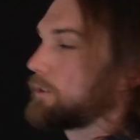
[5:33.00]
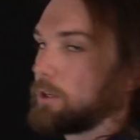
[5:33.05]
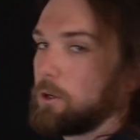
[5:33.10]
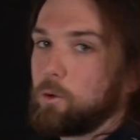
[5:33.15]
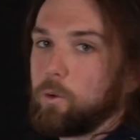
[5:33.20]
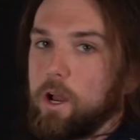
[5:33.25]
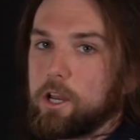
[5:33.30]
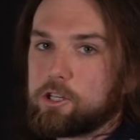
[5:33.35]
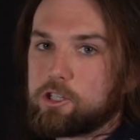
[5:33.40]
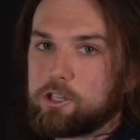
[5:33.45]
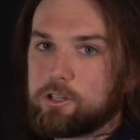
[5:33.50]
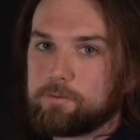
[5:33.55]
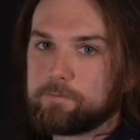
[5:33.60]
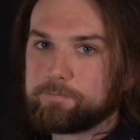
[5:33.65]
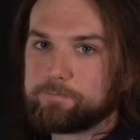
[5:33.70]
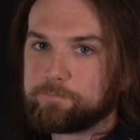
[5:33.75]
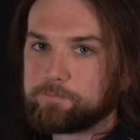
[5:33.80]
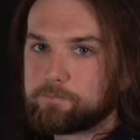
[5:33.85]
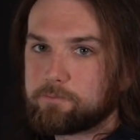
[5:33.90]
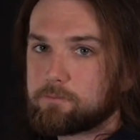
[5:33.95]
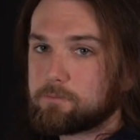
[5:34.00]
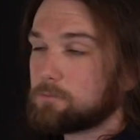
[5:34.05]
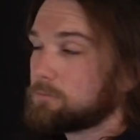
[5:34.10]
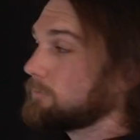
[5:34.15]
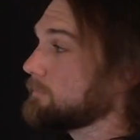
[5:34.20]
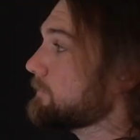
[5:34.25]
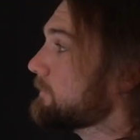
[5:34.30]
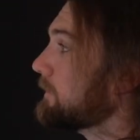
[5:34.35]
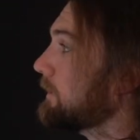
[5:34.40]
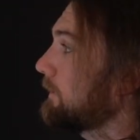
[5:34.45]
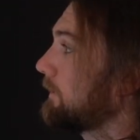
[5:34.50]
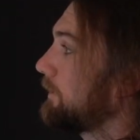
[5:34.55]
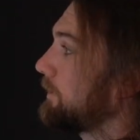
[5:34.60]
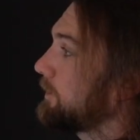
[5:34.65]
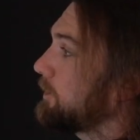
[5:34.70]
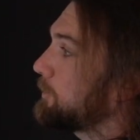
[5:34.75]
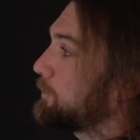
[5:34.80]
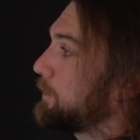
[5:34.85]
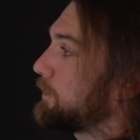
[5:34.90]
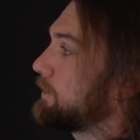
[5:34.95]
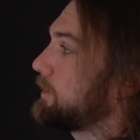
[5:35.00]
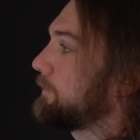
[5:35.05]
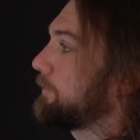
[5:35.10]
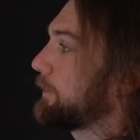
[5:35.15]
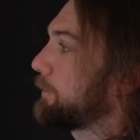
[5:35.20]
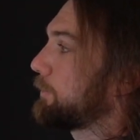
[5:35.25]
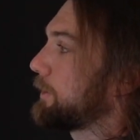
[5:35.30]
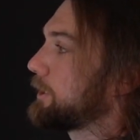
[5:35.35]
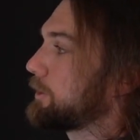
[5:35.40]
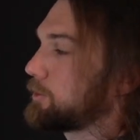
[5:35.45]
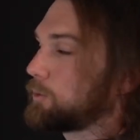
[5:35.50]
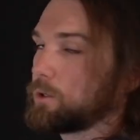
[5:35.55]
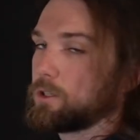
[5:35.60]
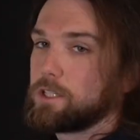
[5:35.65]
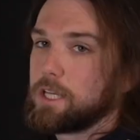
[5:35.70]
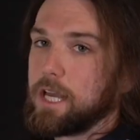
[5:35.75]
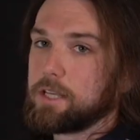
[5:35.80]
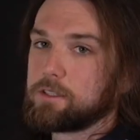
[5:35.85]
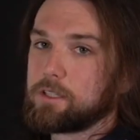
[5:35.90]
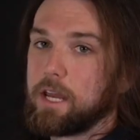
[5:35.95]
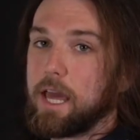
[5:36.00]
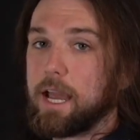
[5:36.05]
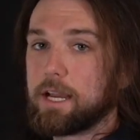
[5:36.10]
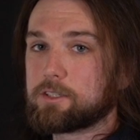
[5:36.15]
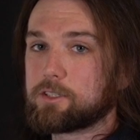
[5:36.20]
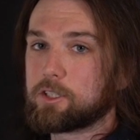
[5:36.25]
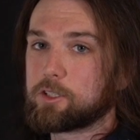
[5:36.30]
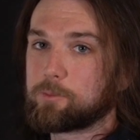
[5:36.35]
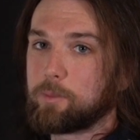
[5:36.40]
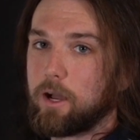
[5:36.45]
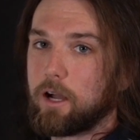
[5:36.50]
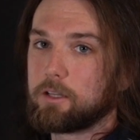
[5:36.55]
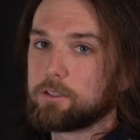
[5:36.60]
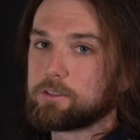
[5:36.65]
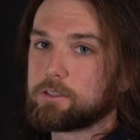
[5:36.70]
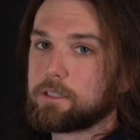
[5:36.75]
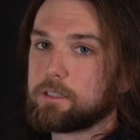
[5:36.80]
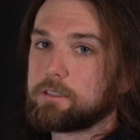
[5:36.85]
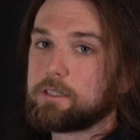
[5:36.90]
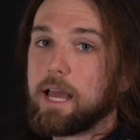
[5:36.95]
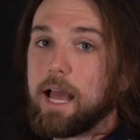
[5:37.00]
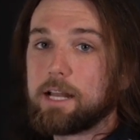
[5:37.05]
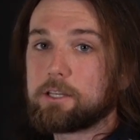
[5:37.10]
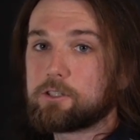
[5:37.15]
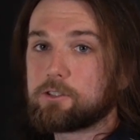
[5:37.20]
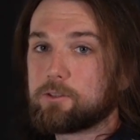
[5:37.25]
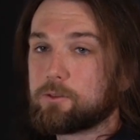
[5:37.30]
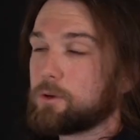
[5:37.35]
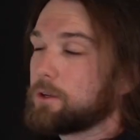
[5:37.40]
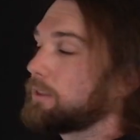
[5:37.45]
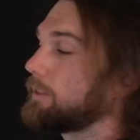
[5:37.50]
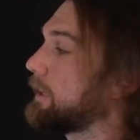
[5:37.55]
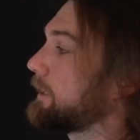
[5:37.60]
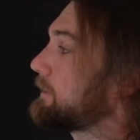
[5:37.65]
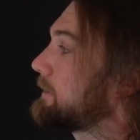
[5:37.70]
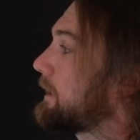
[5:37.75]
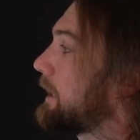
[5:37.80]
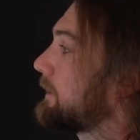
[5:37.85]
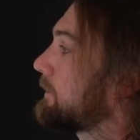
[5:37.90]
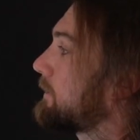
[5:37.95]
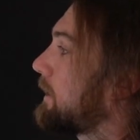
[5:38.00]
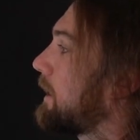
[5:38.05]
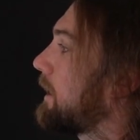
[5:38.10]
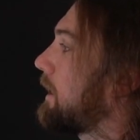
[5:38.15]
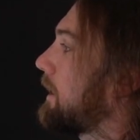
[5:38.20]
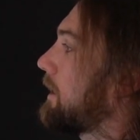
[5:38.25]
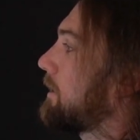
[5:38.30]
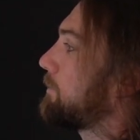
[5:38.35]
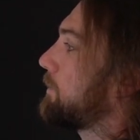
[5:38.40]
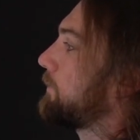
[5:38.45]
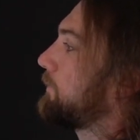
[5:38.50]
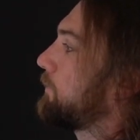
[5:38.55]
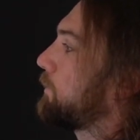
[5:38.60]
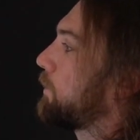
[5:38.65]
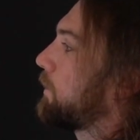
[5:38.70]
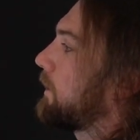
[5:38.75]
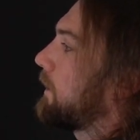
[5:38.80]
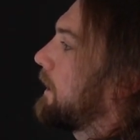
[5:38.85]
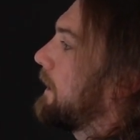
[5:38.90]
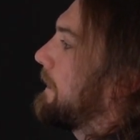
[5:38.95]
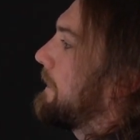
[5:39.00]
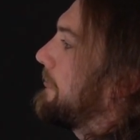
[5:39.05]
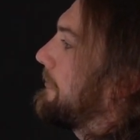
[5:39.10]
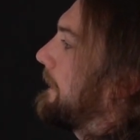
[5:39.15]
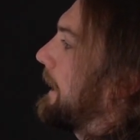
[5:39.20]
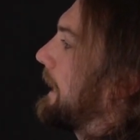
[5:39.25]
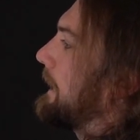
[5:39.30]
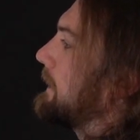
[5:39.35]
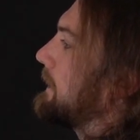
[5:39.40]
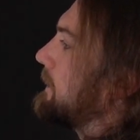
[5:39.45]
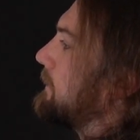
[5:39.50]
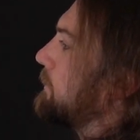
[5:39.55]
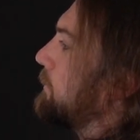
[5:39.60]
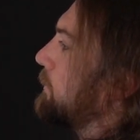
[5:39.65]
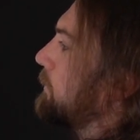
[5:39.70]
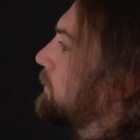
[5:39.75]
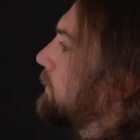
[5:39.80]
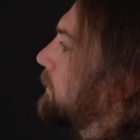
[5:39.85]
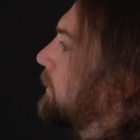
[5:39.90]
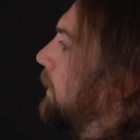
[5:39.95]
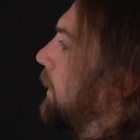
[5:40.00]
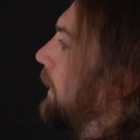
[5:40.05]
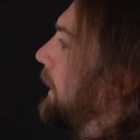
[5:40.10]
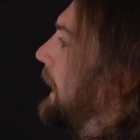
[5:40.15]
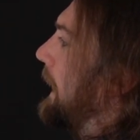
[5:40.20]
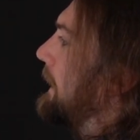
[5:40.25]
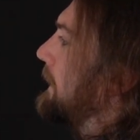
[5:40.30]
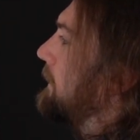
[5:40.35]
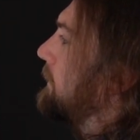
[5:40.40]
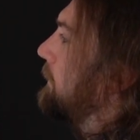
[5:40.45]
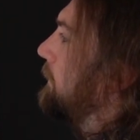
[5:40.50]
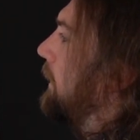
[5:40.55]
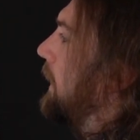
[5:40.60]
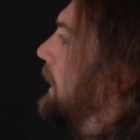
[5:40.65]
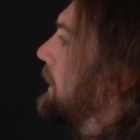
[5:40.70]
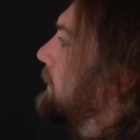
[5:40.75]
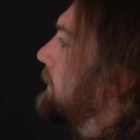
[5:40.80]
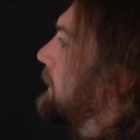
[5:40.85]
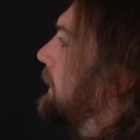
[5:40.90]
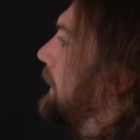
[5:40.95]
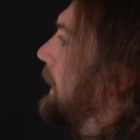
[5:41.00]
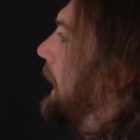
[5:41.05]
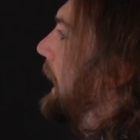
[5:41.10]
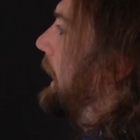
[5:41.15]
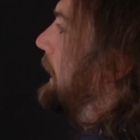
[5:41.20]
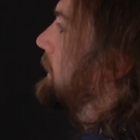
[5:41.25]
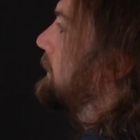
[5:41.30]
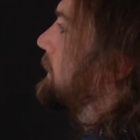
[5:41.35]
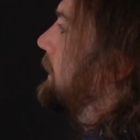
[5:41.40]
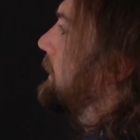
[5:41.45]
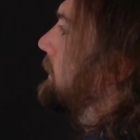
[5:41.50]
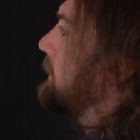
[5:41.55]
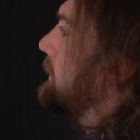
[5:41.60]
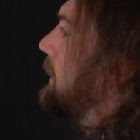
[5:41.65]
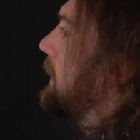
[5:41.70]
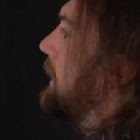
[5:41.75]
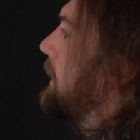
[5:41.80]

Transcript: in question. This specific resource has an access policy attached to it that says before any user on any device can access